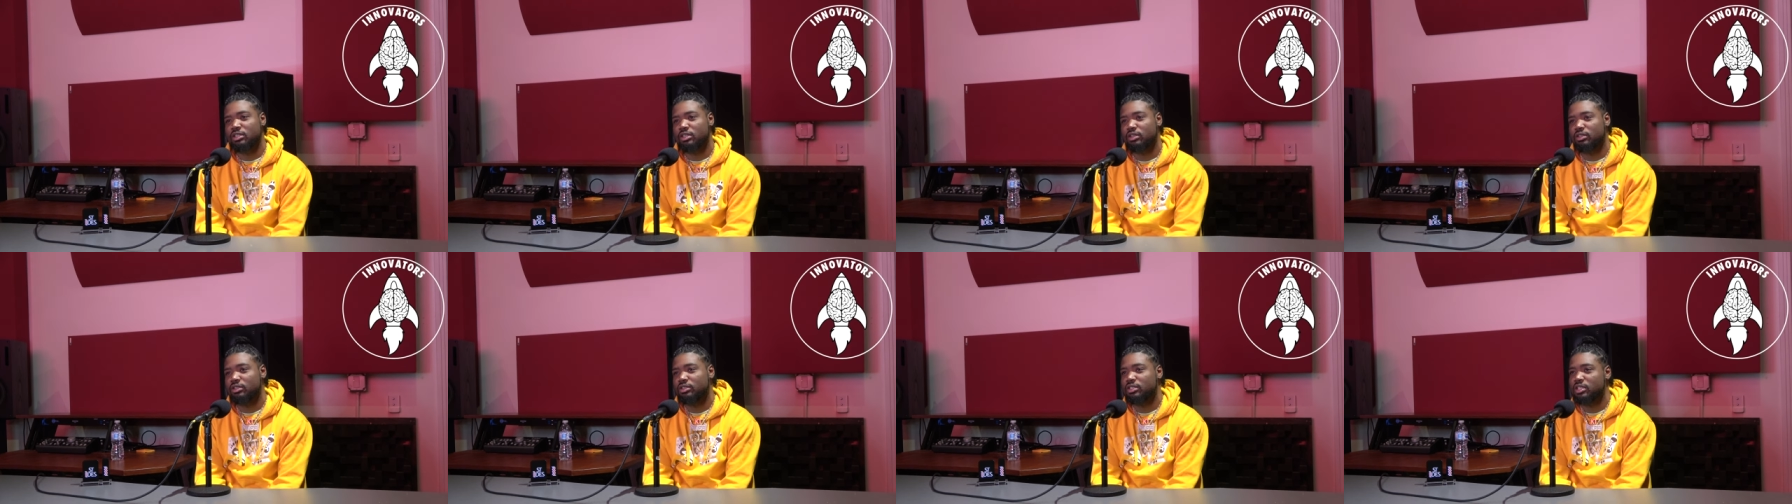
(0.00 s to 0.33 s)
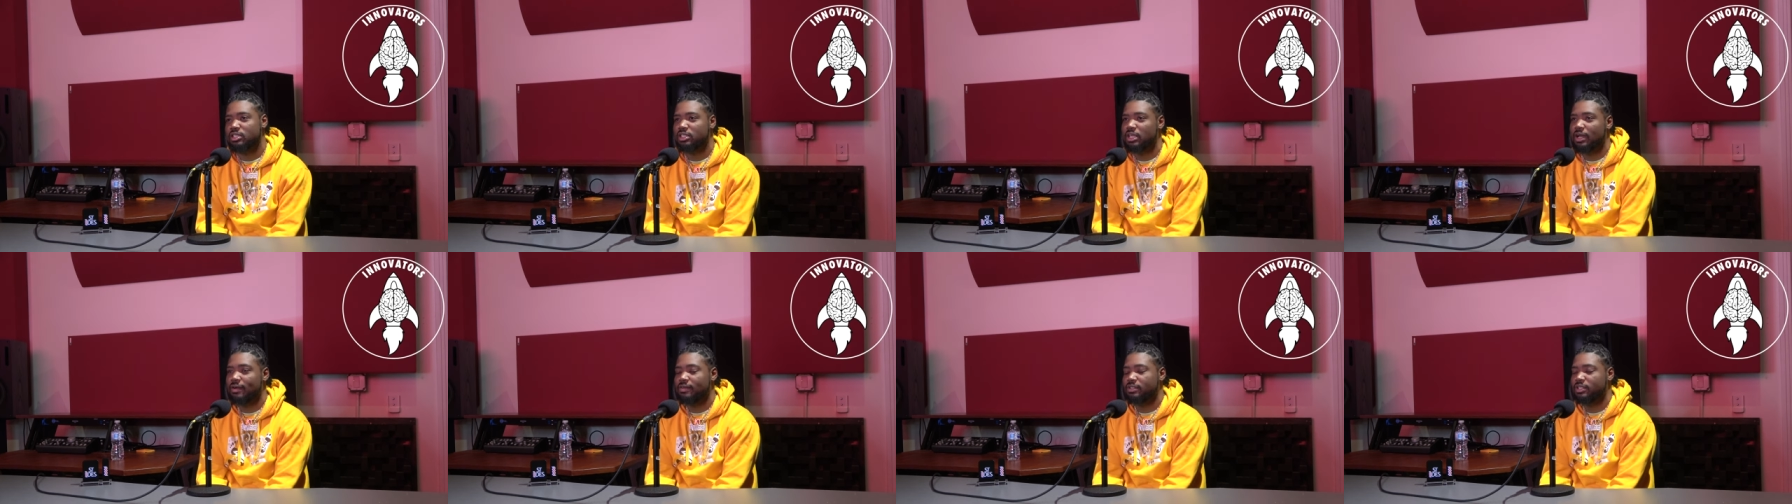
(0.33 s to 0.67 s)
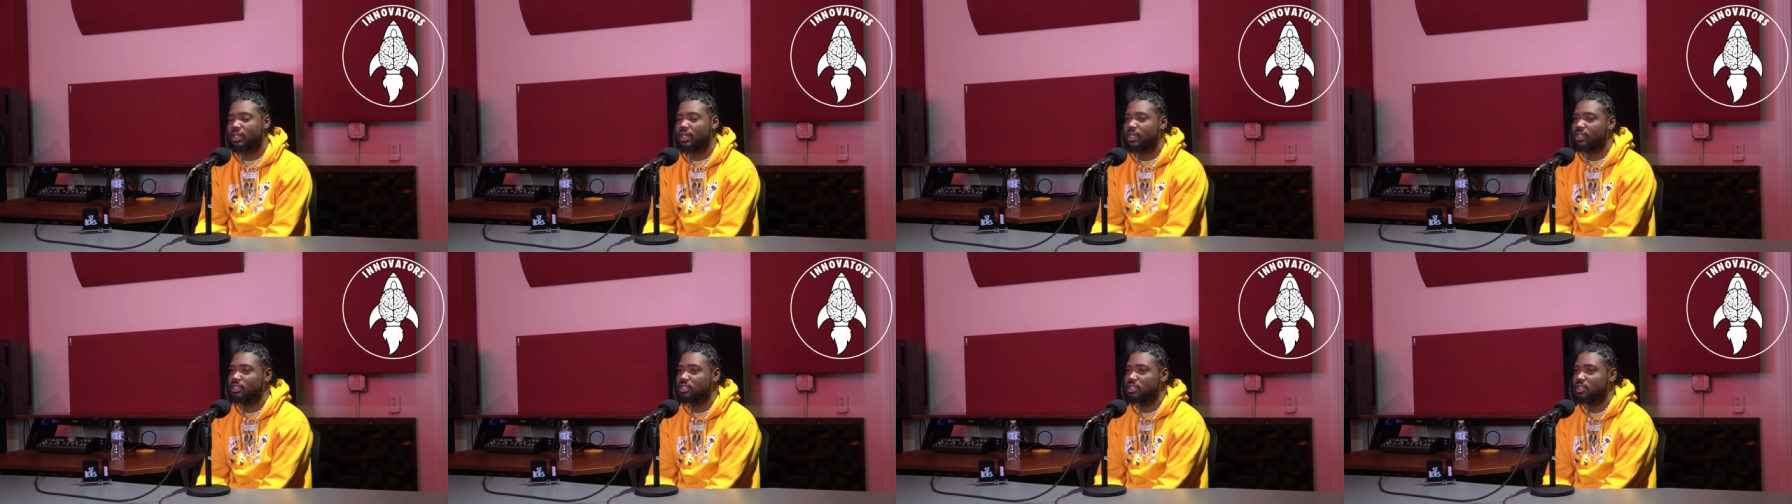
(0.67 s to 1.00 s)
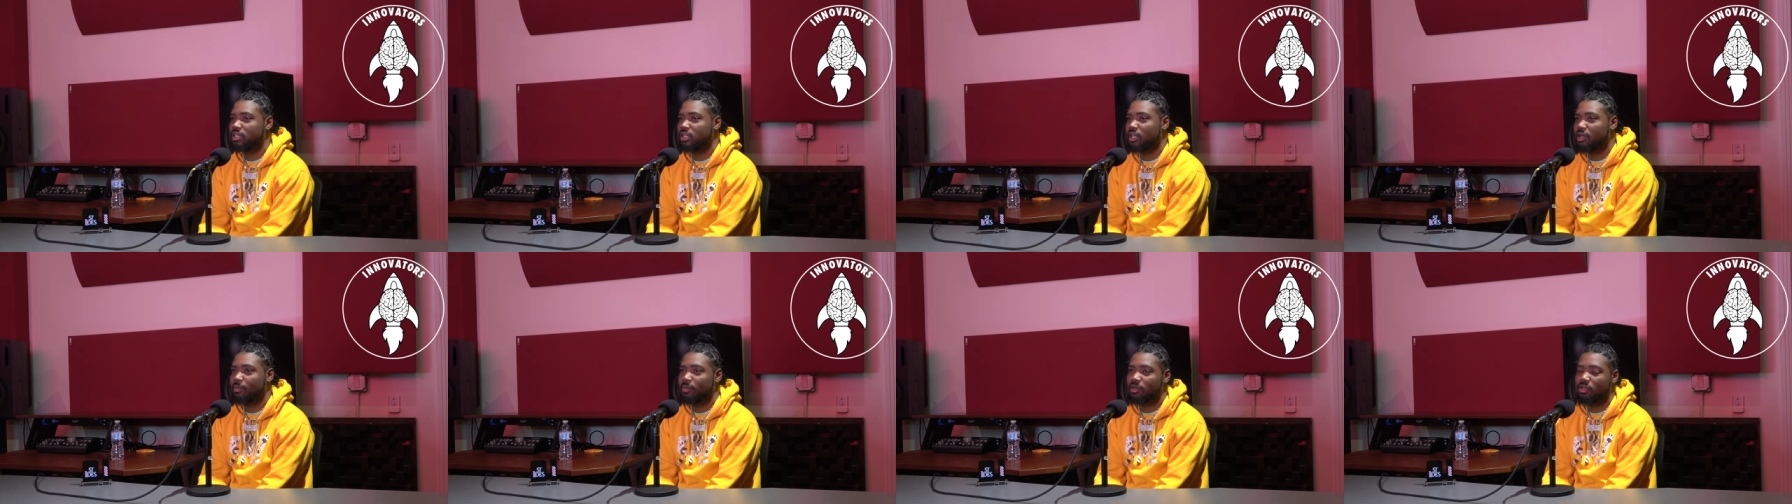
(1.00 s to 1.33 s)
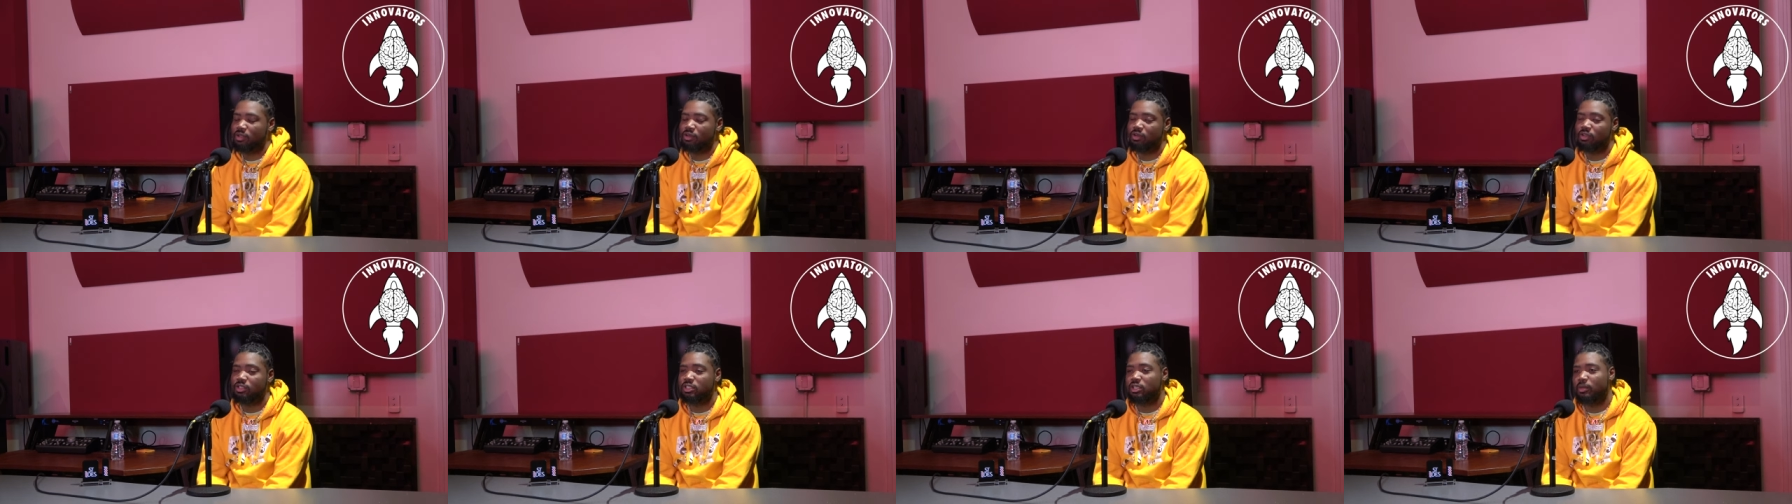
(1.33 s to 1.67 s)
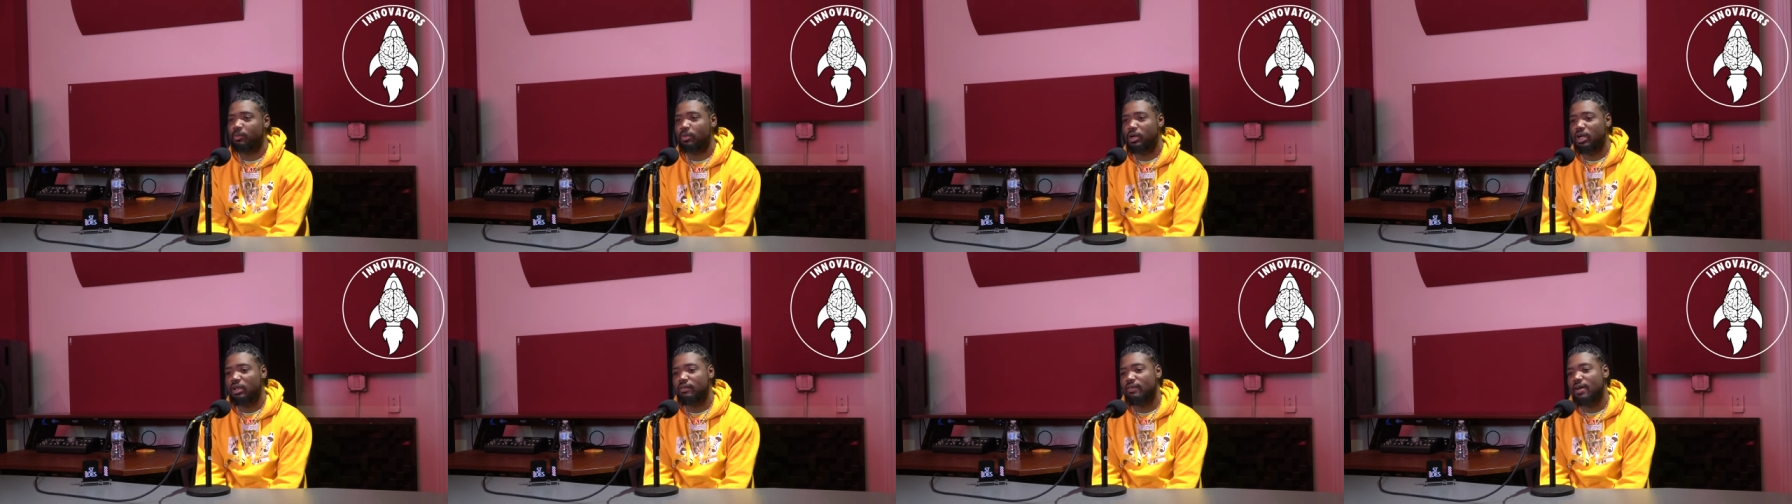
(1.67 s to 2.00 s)
so since I was 18, I've been going
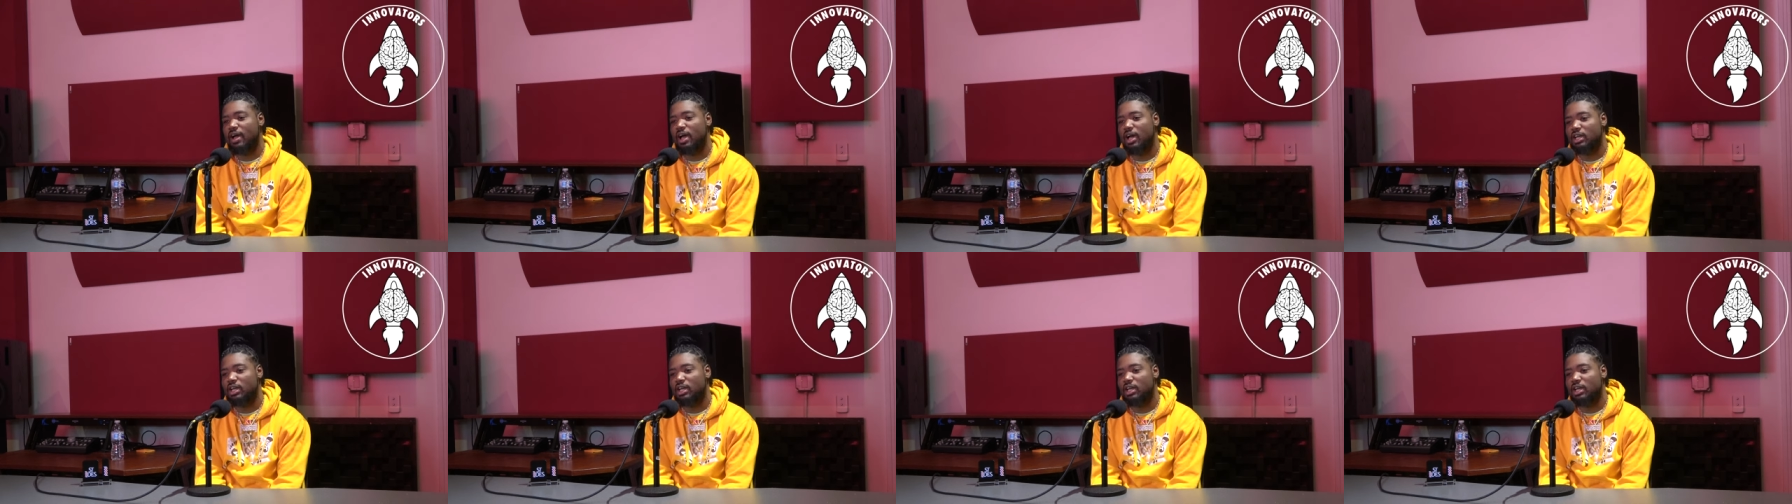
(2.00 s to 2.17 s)
to private